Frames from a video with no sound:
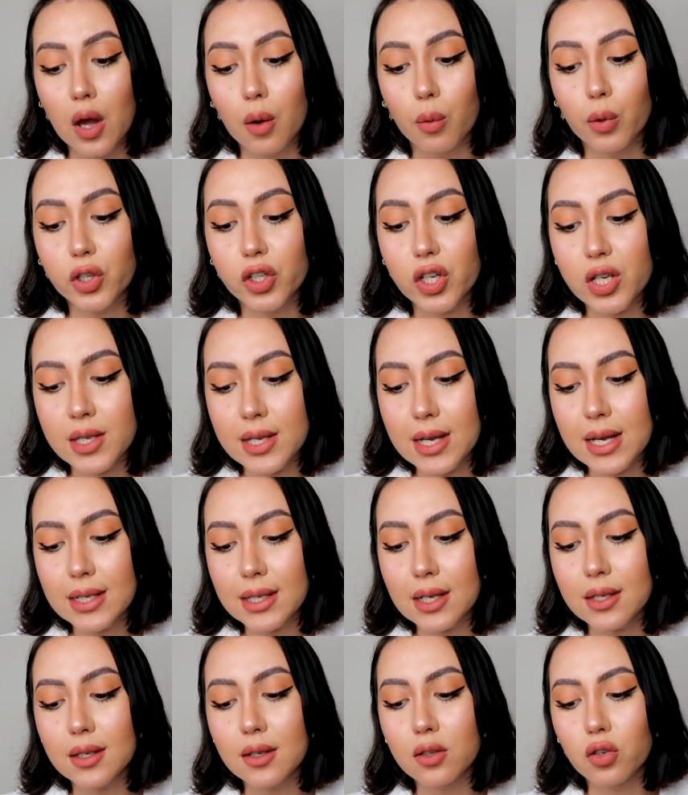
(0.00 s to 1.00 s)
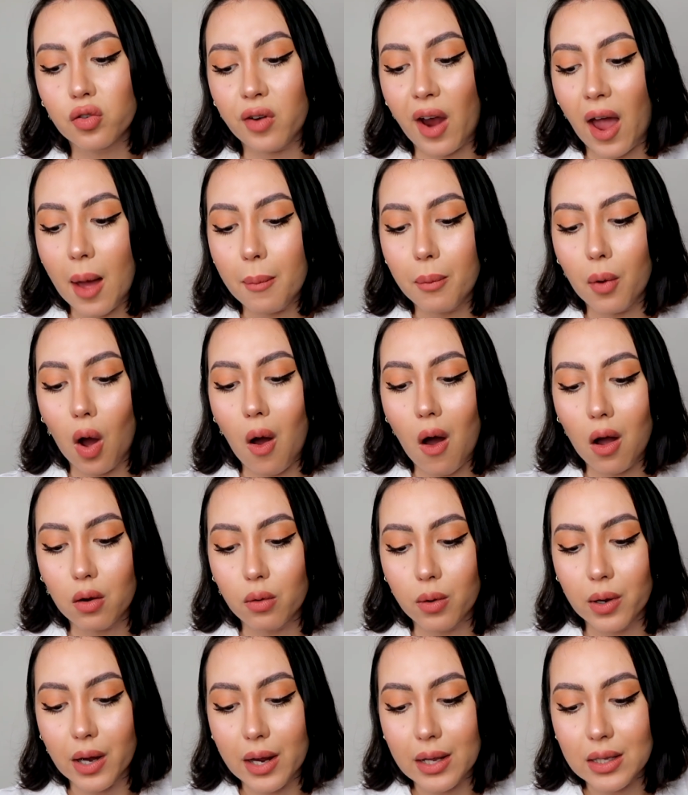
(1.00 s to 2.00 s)
what she sees is a drab,
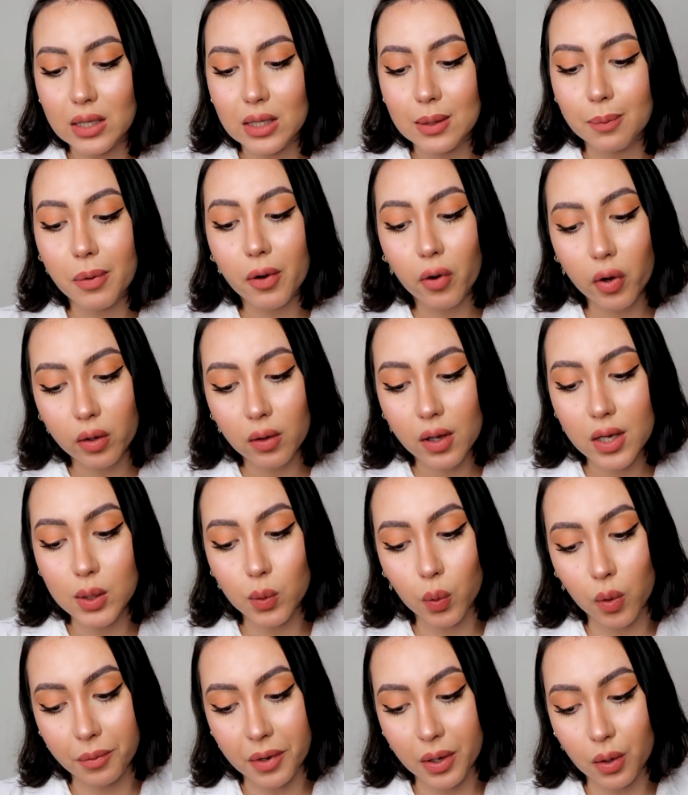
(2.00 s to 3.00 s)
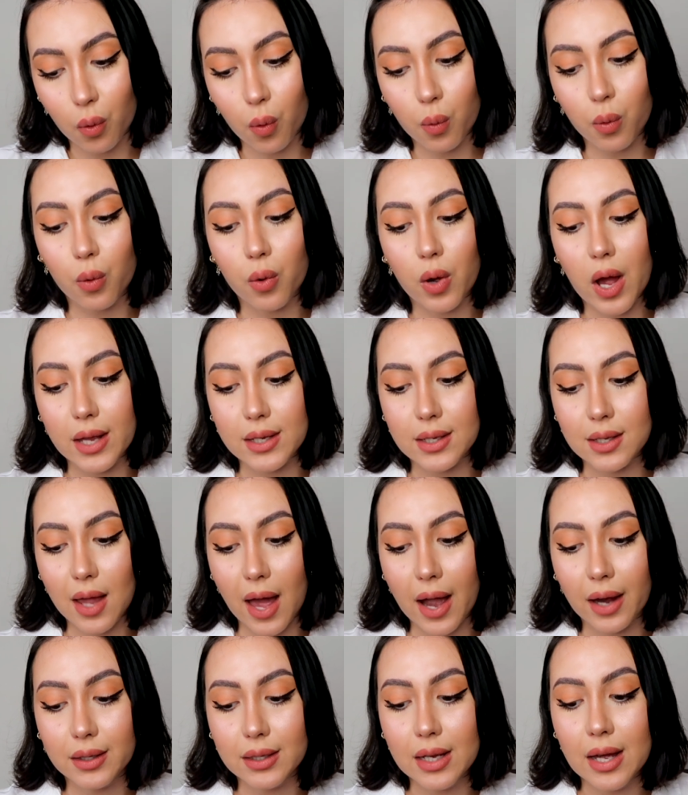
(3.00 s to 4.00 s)
awkward, and spiritless woman who has
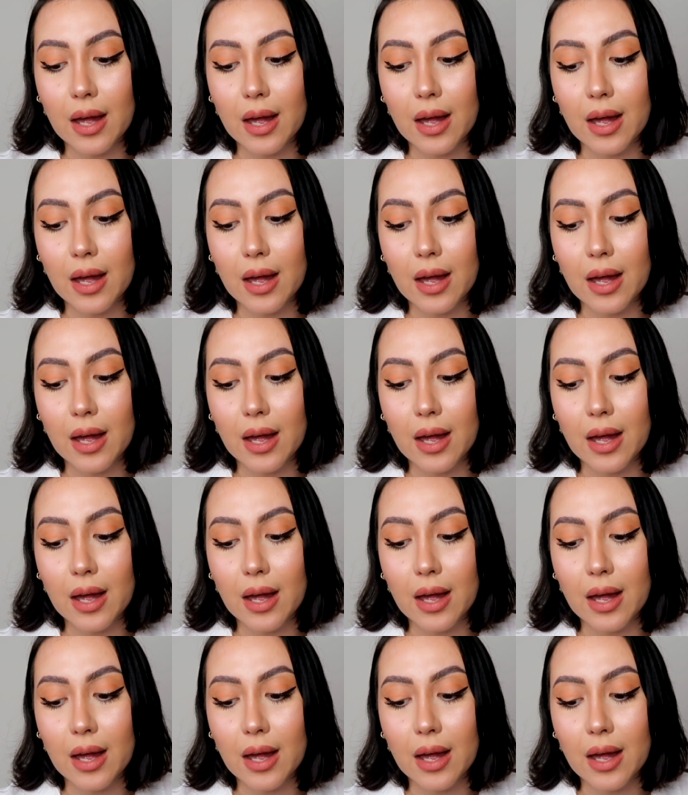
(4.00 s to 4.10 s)
lacked